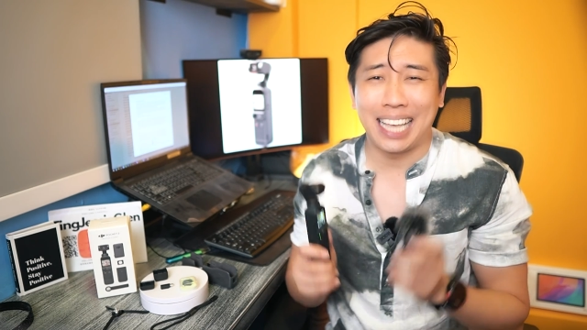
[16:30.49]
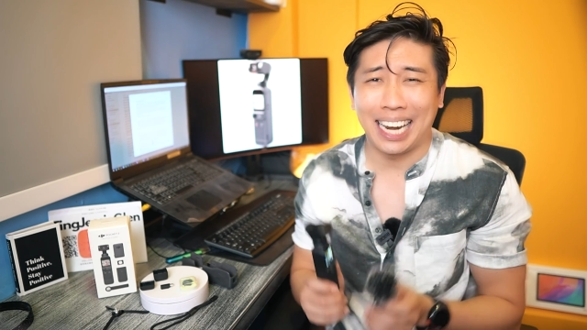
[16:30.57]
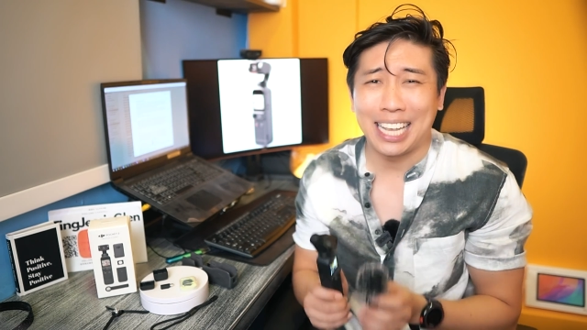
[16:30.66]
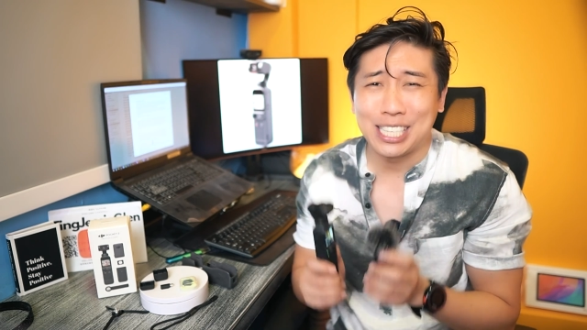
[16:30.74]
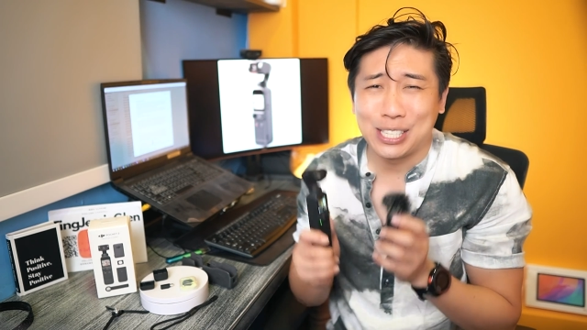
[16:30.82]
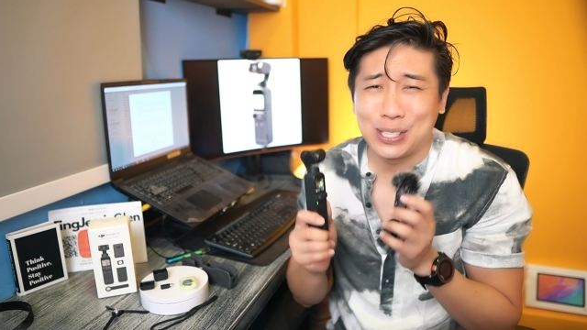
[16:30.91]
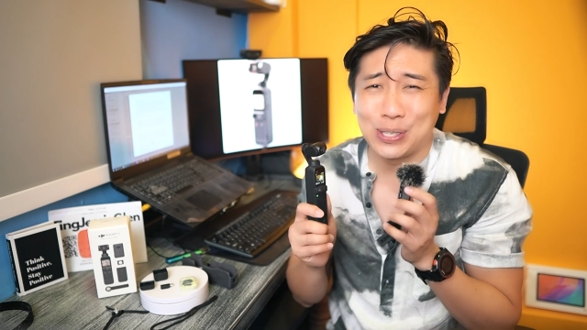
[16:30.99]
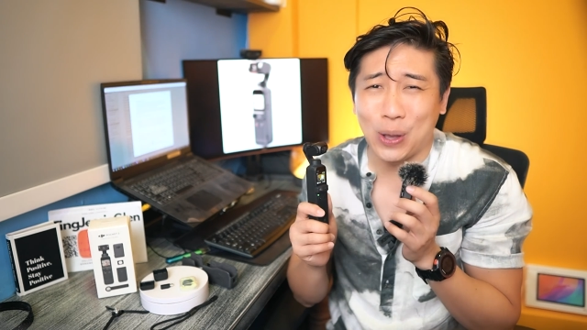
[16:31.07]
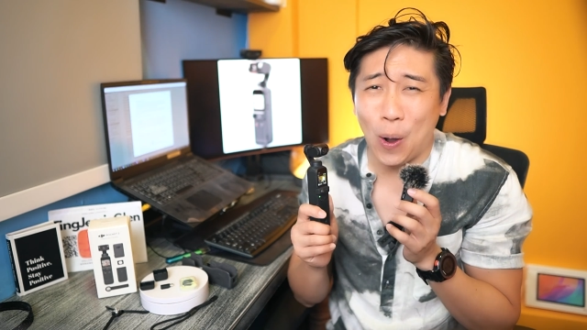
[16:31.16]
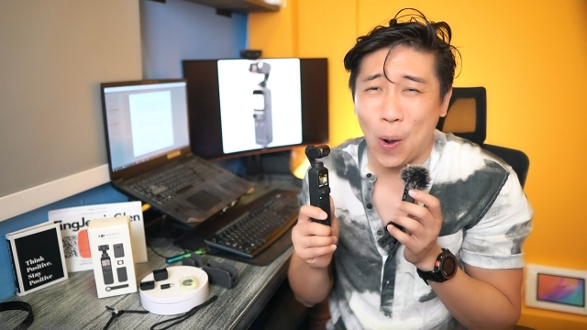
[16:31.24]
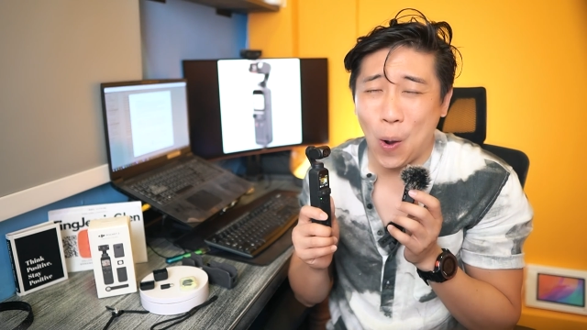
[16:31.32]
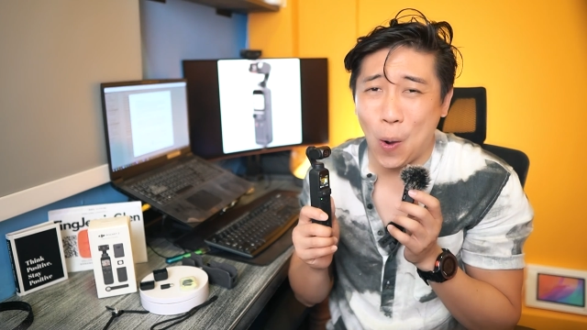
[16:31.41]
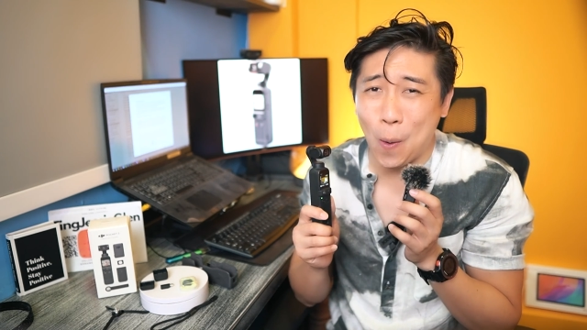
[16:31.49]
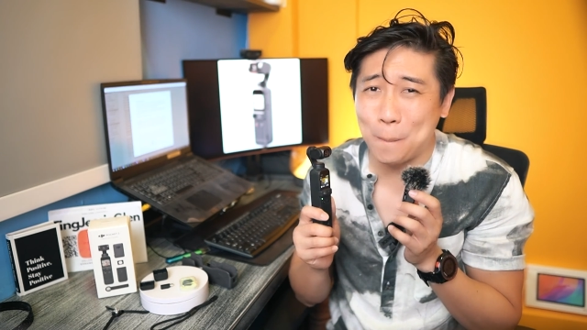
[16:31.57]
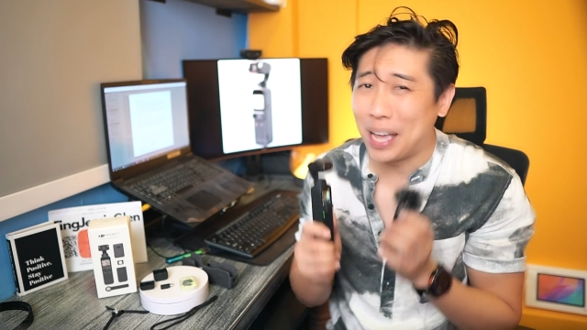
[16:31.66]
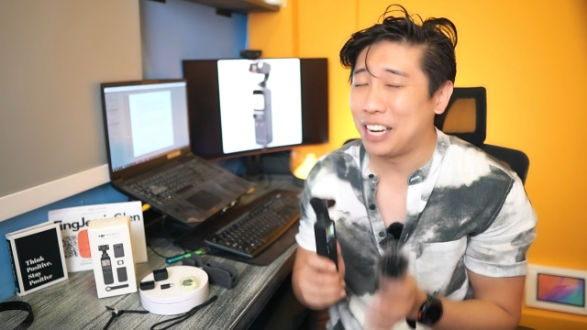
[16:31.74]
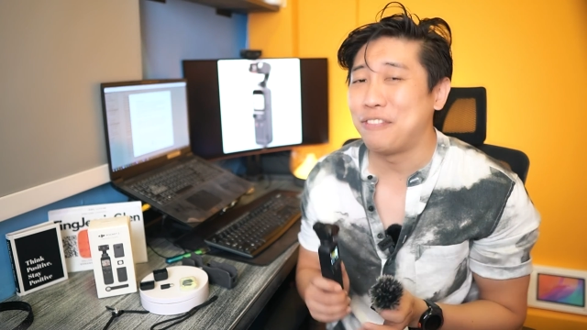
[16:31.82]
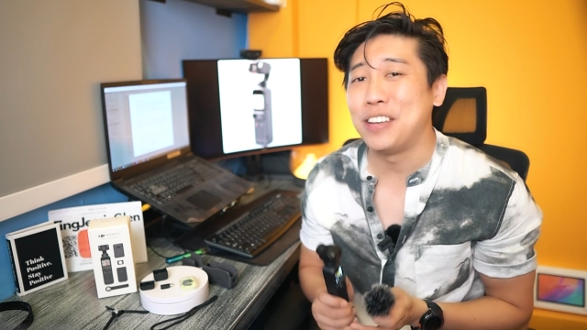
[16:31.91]
getting so
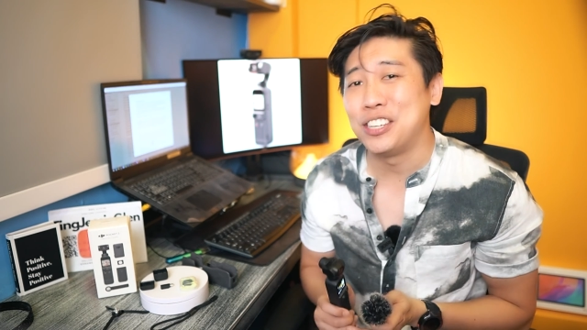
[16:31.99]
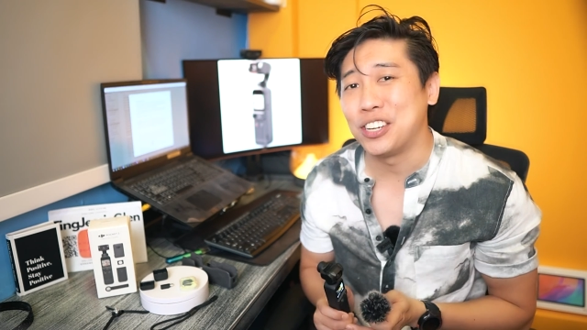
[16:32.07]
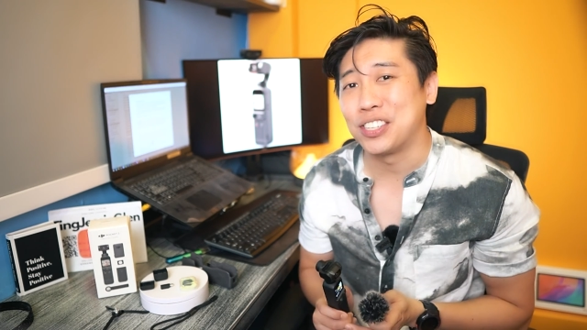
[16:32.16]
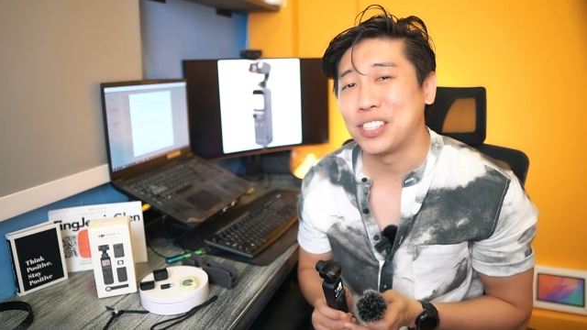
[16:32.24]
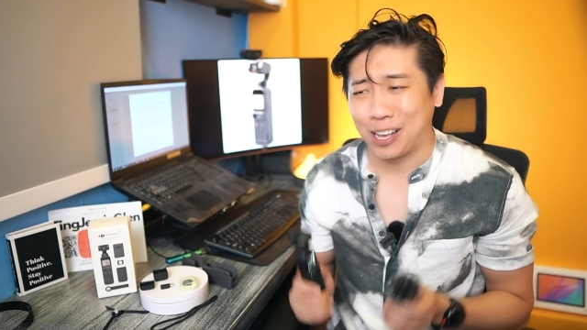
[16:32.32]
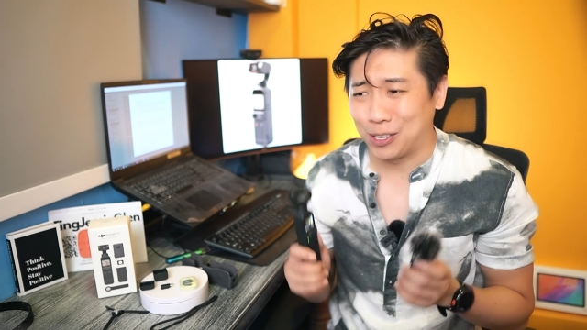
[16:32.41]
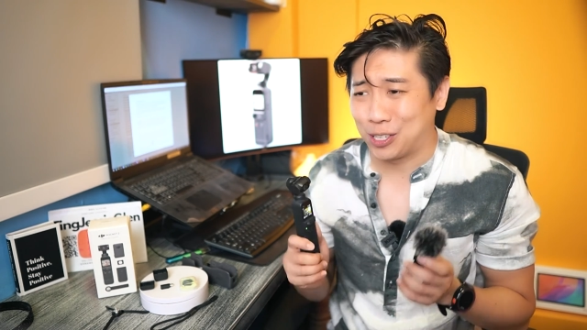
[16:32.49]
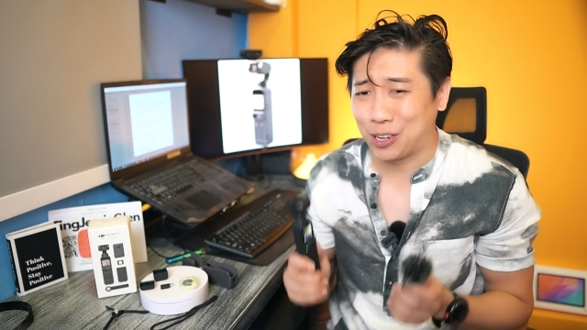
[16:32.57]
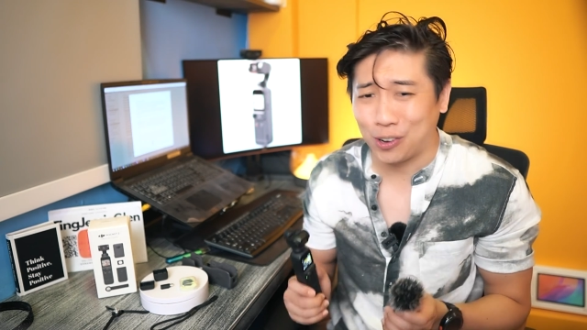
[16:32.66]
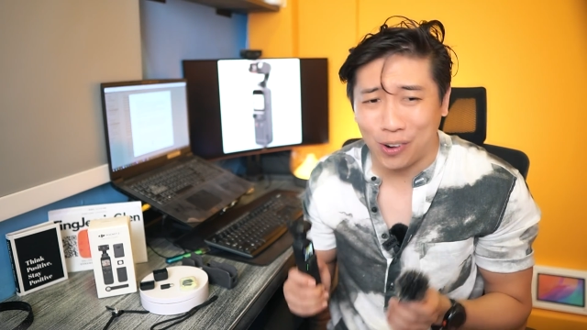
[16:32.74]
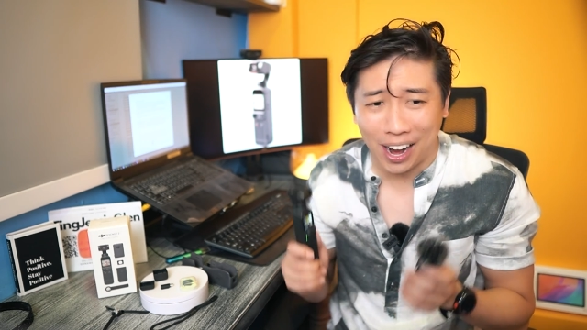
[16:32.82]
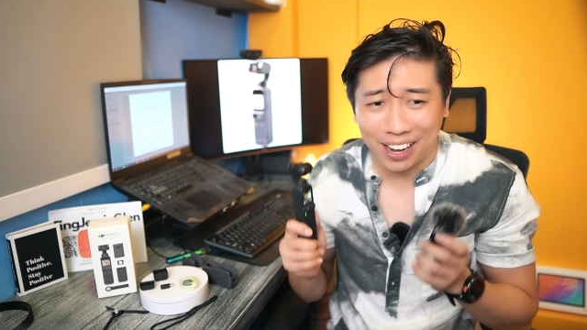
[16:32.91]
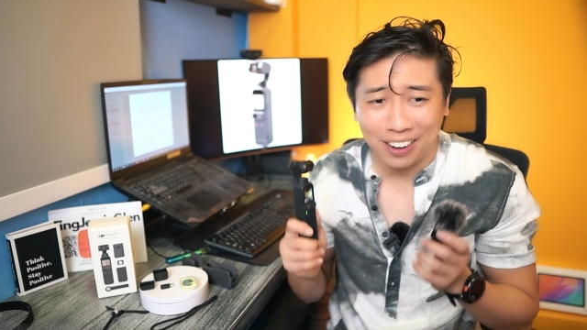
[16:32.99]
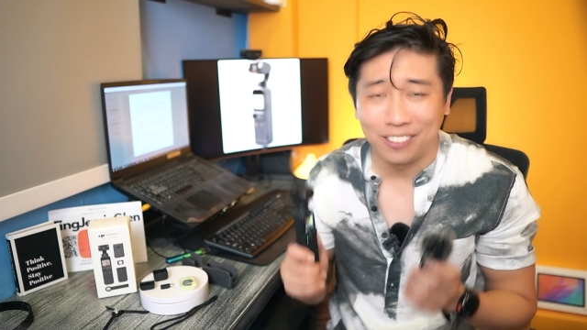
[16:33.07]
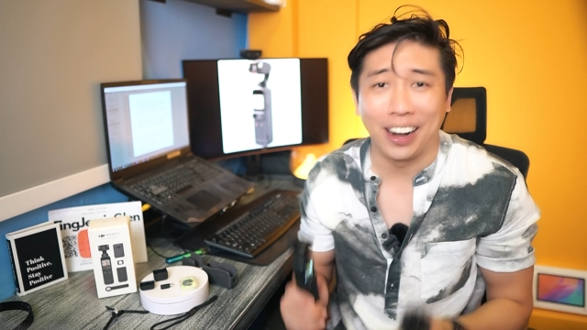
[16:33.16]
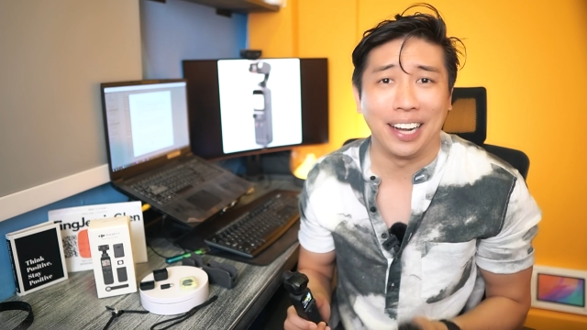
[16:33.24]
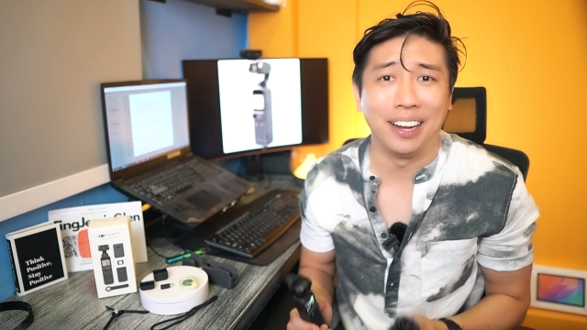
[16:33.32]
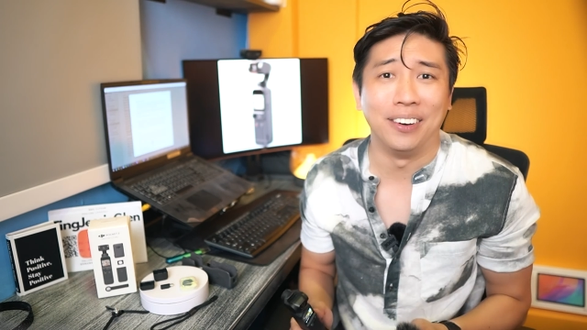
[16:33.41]
many features. I could cry
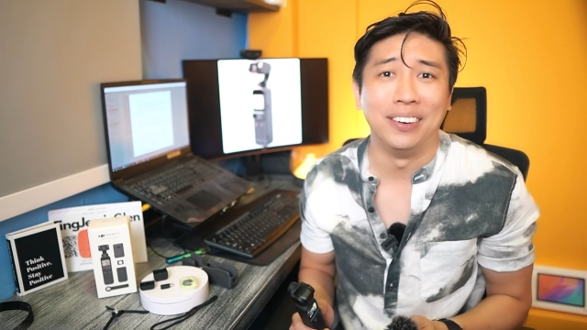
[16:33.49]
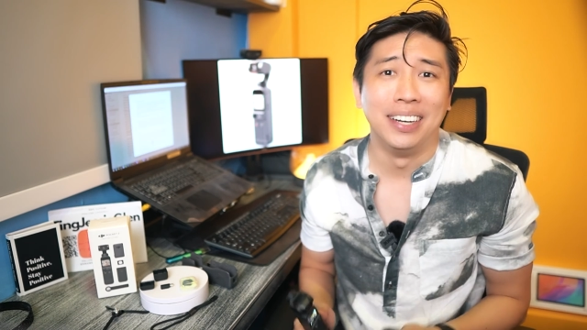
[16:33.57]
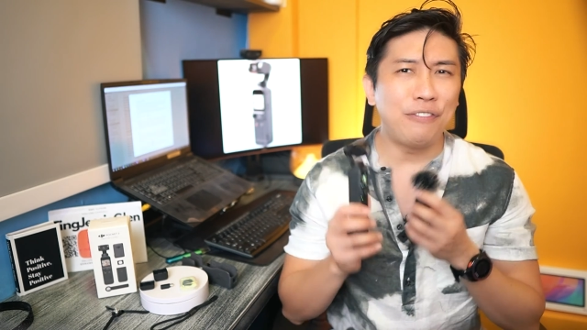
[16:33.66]
right now.